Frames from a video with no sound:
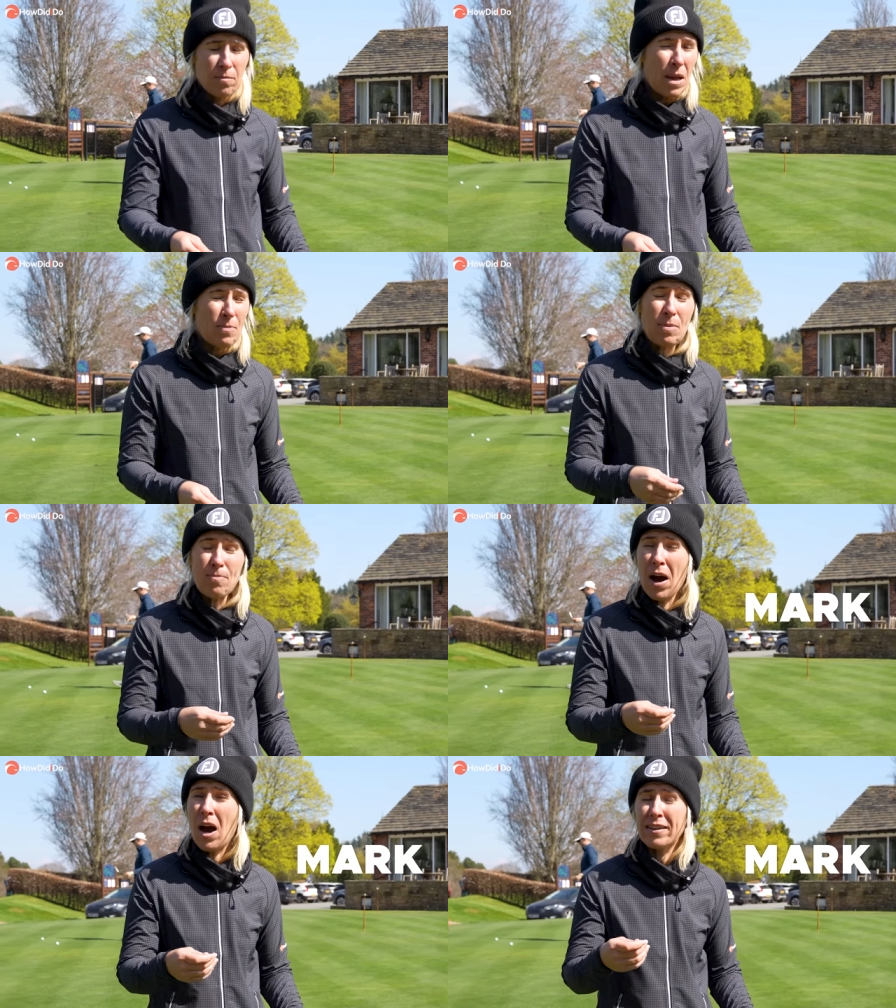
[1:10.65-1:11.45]
Maybe
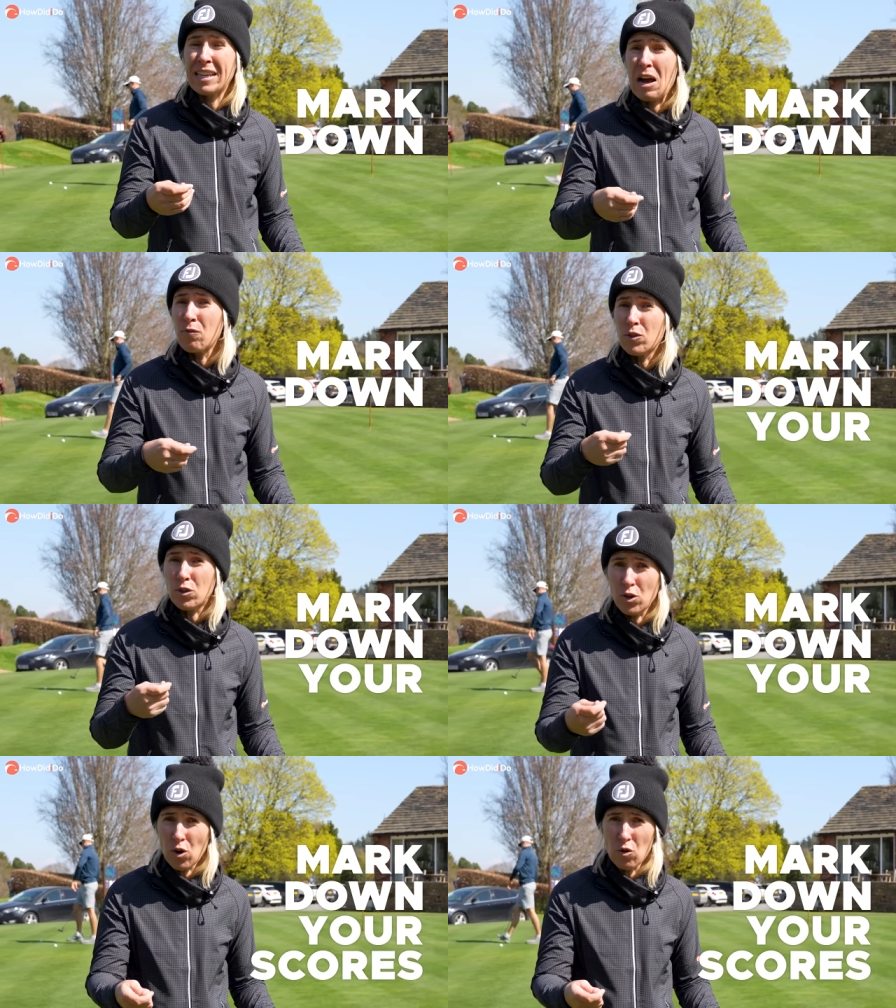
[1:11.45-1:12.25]
mark down the
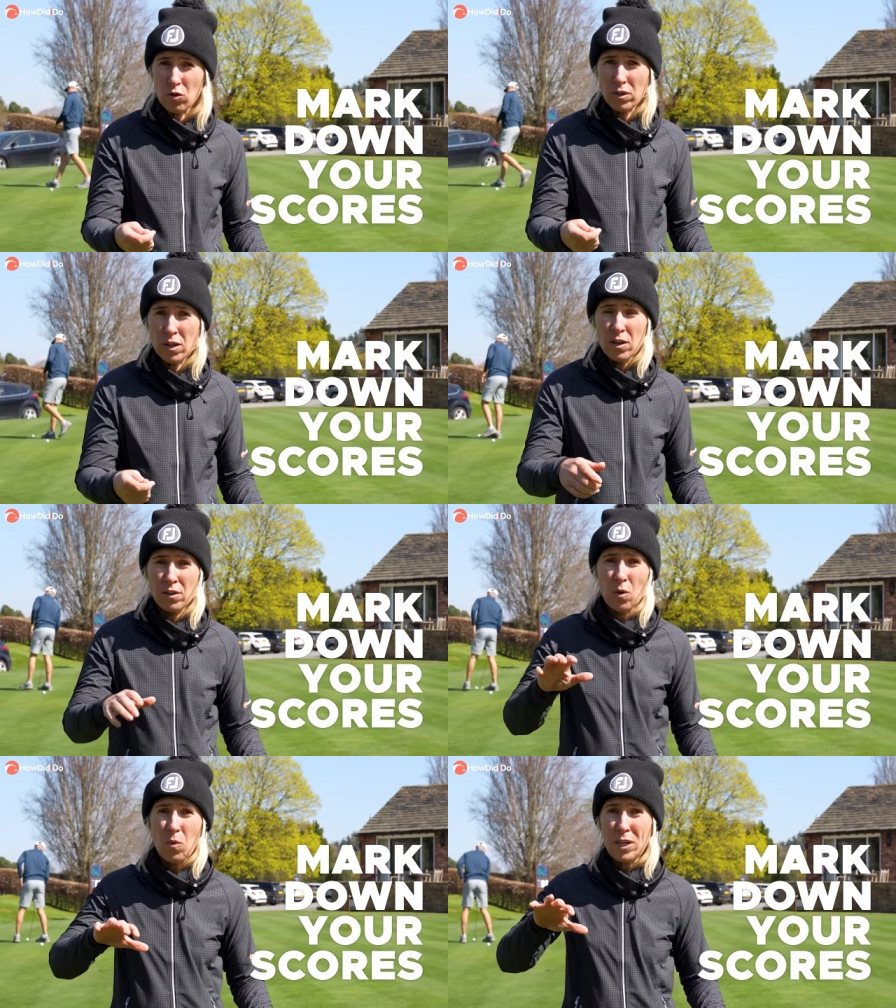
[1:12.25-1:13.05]
scores.
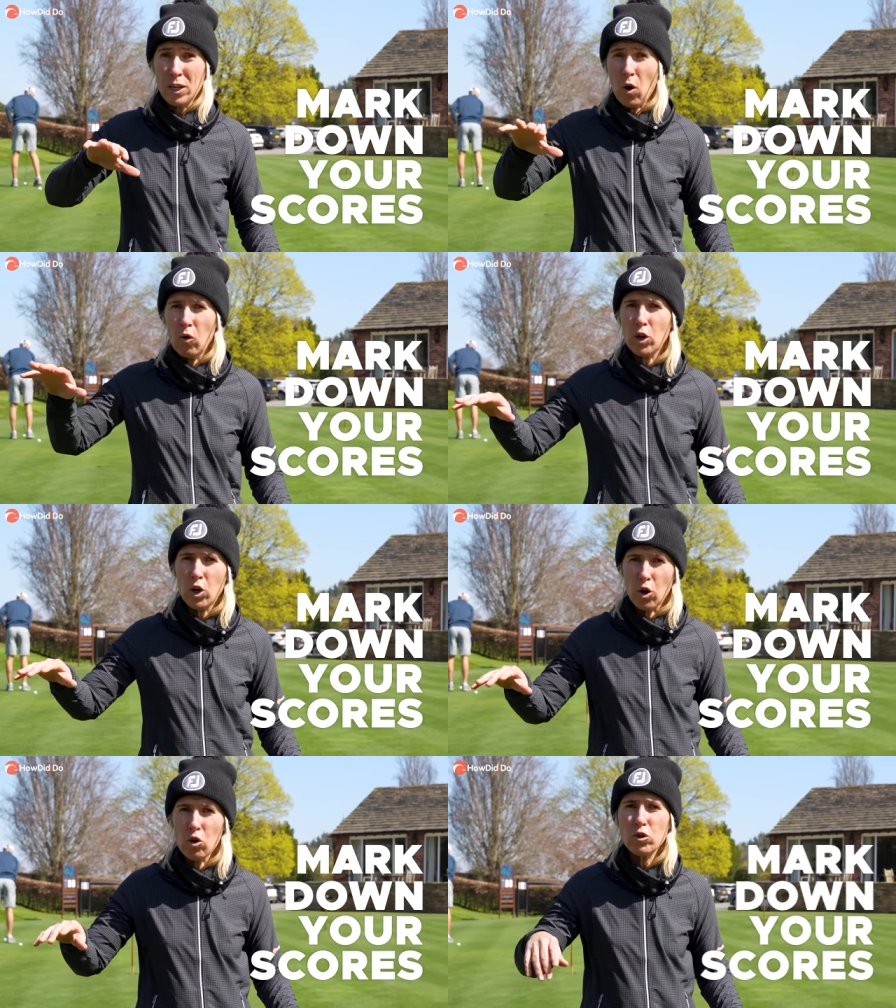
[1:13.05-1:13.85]
So when you go on the
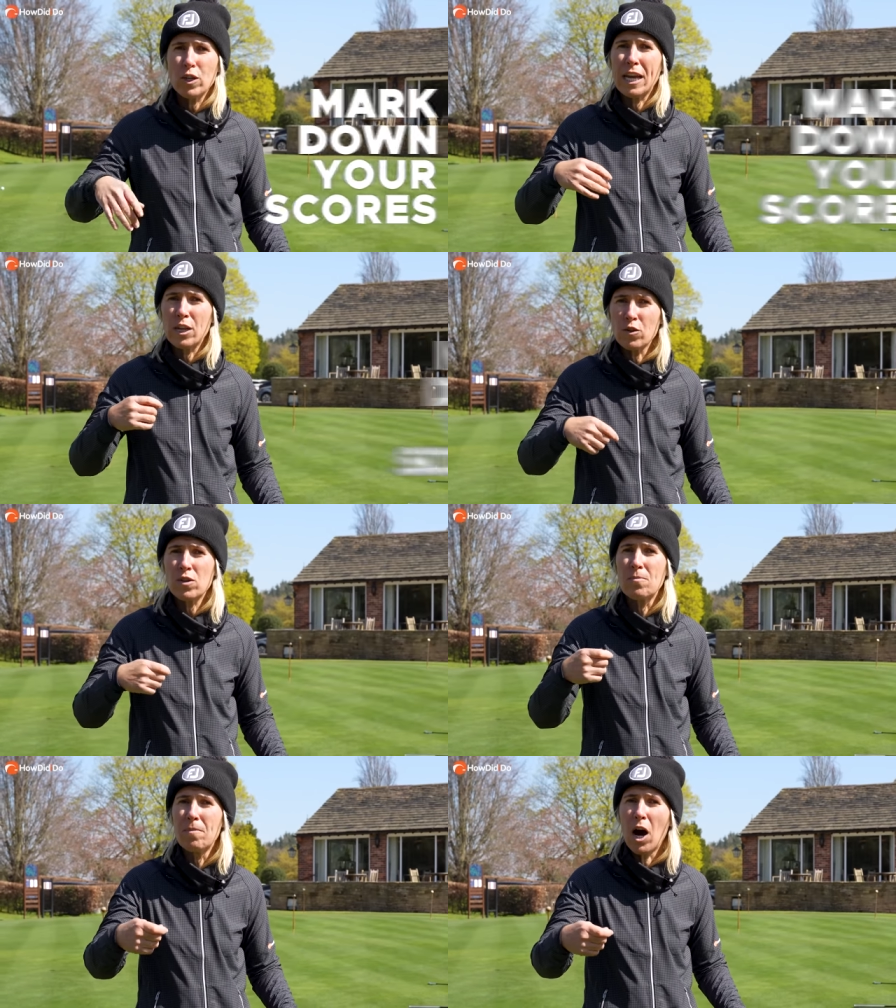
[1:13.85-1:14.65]
course, you get
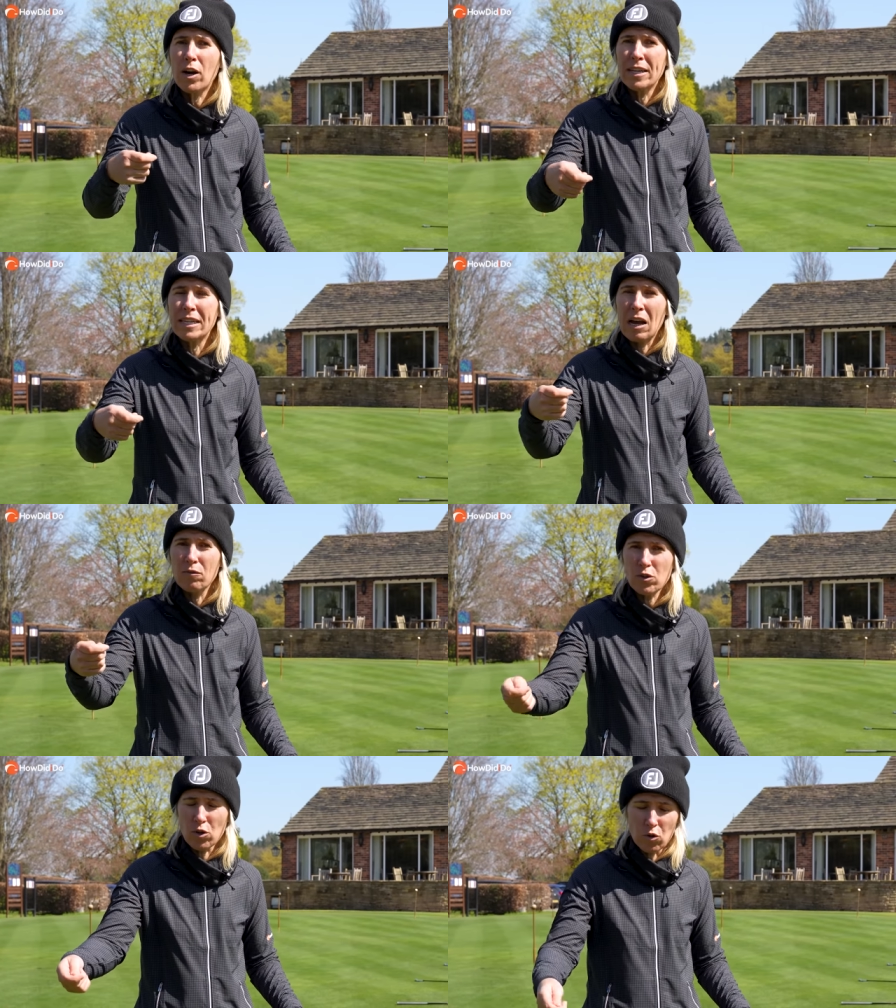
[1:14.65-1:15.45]
used to marking
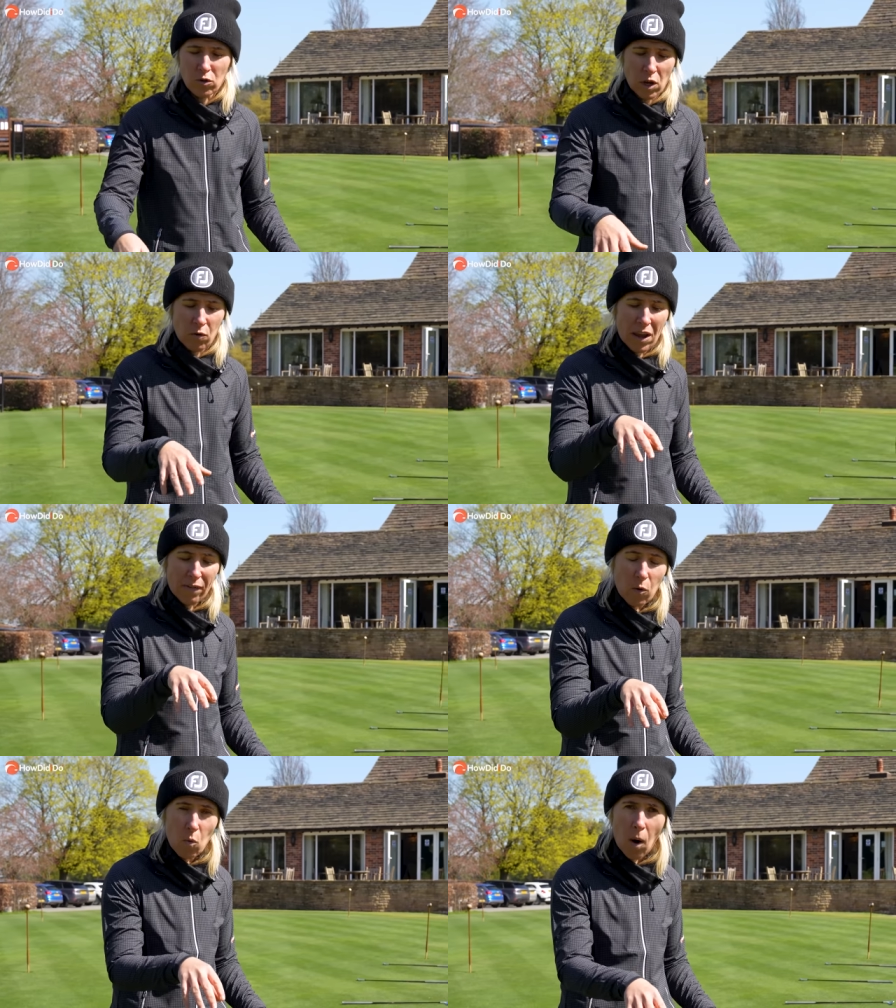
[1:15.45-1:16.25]
down scores, only
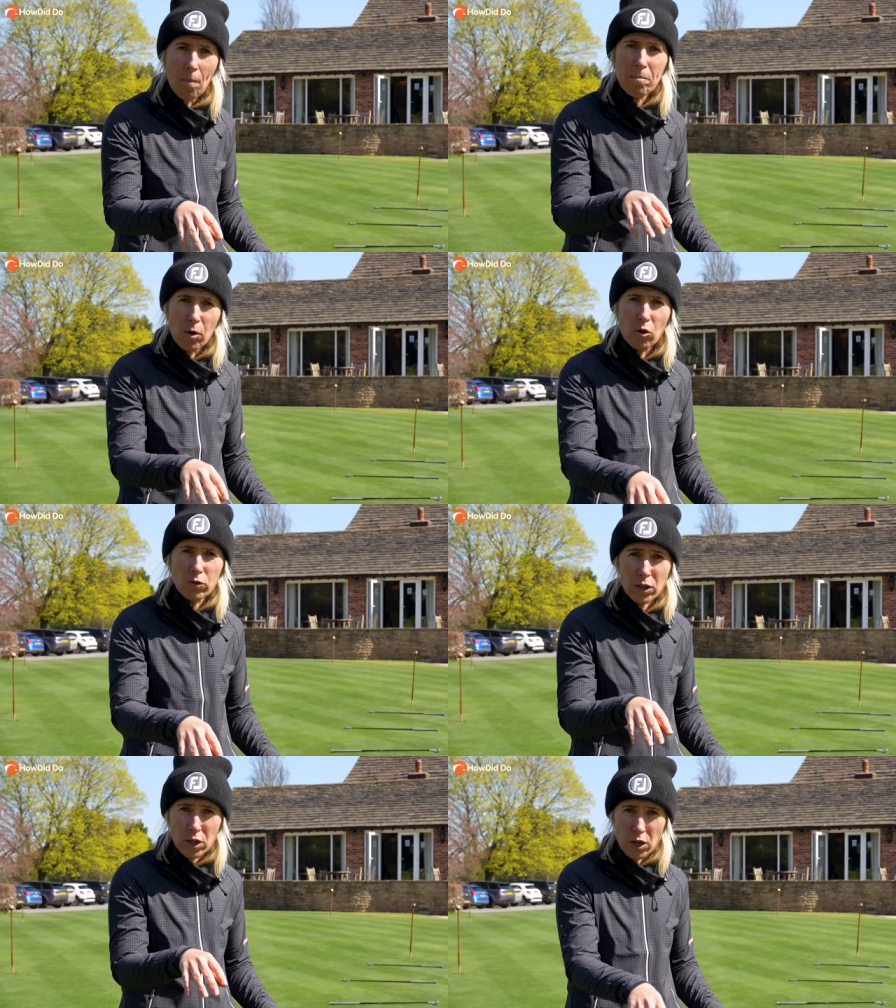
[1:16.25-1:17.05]
having one ball
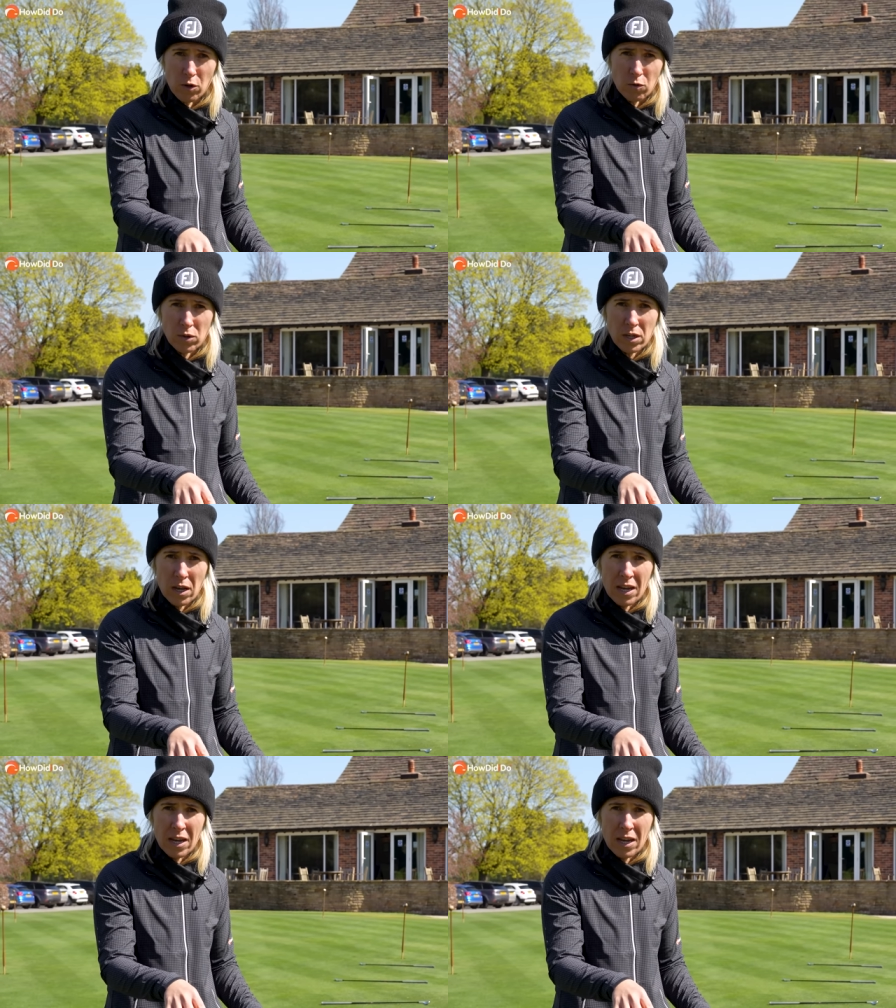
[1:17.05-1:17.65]
to use,